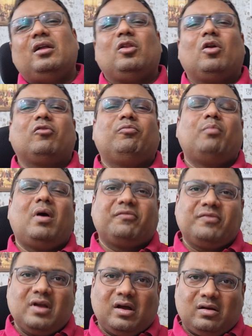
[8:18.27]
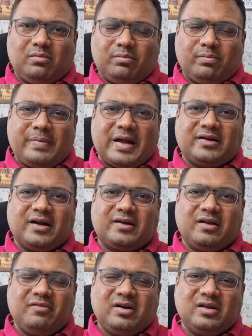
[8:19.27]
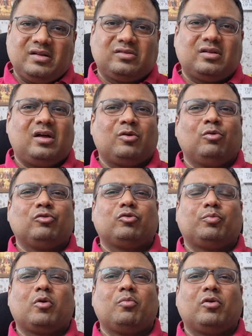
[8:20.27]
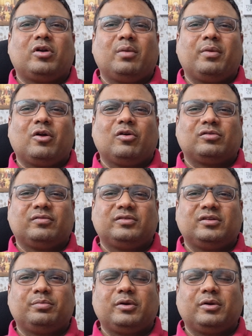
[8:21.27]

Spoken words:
A lot of mafia backed activities are also promoted because of this,